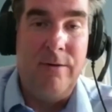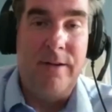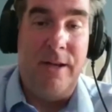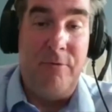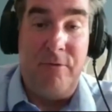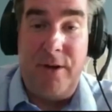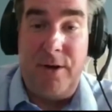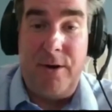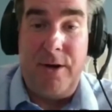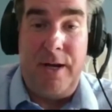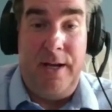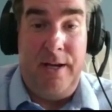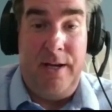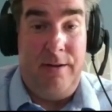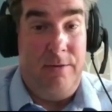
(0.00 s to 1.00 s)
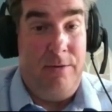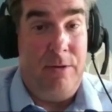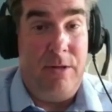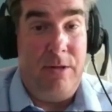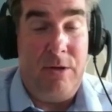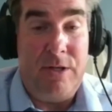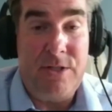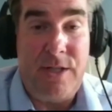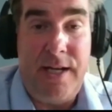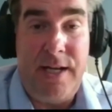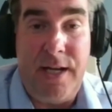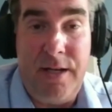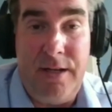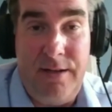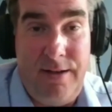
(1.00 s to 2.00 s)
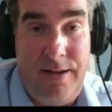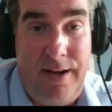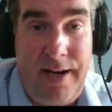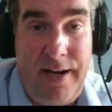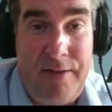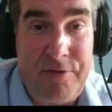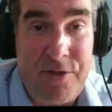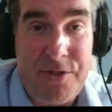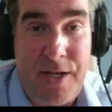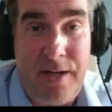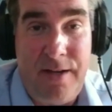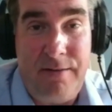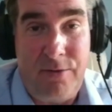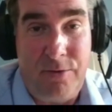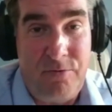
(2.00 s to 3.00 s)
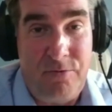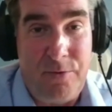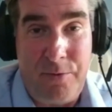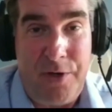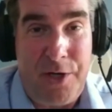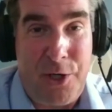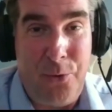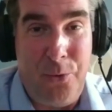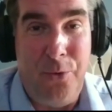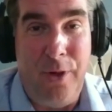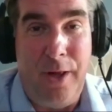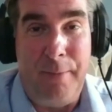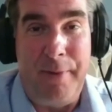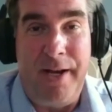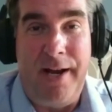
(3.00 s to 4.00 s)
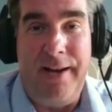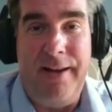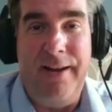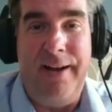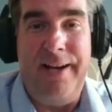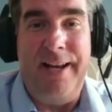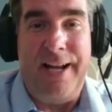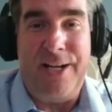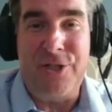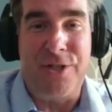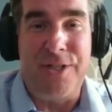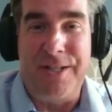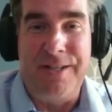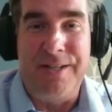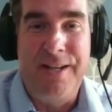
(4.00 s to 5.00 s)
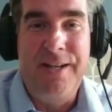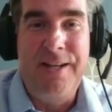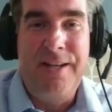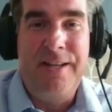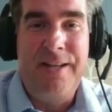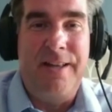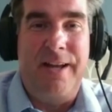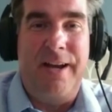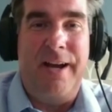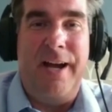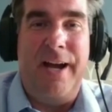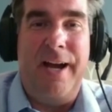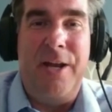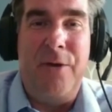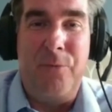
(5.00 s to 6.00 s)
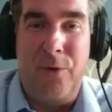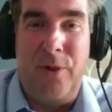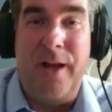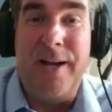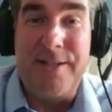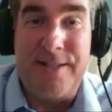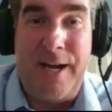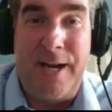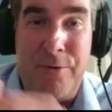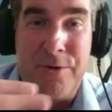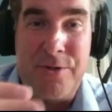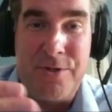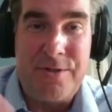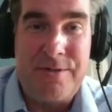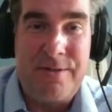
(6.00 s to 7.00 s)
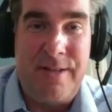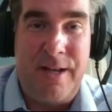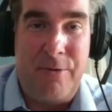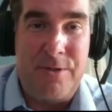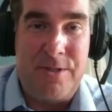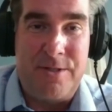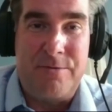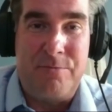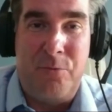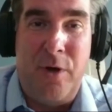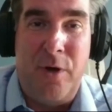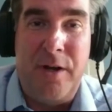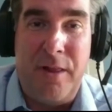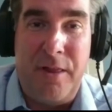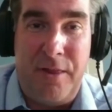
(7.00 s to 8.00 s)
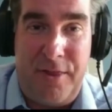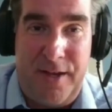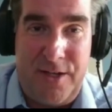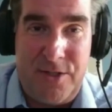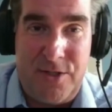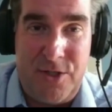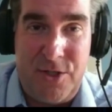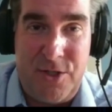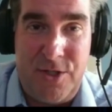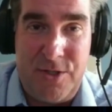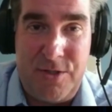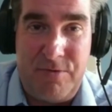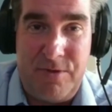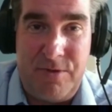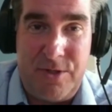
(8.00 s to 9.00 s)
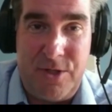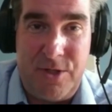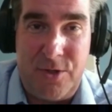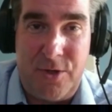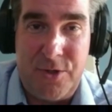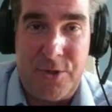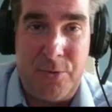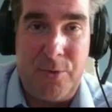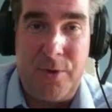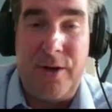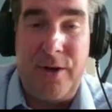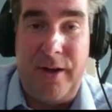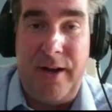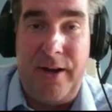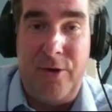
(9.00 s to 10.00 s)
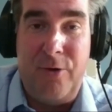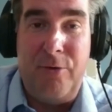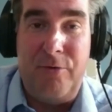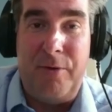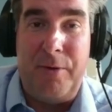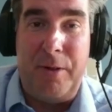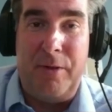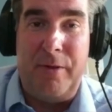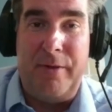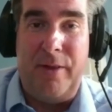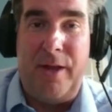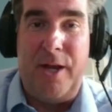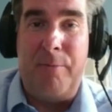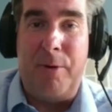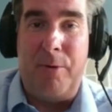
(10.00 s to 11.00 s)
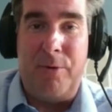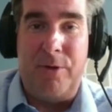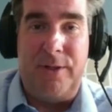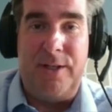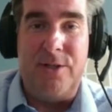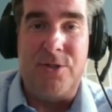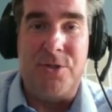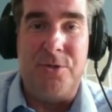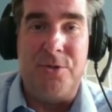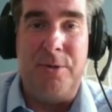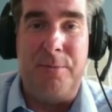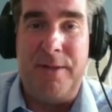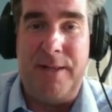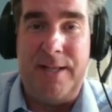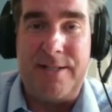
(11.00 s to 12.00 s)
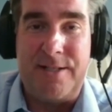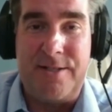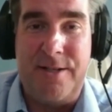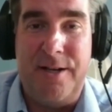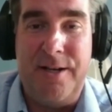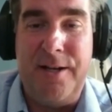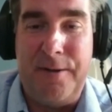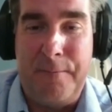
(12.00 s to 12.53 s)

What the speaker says: And very exciting. And I have to say, very cool. I mean, I didn't realize that was one of the things that she's also working on. I know a lot about what Leah is doing, but that's exciting.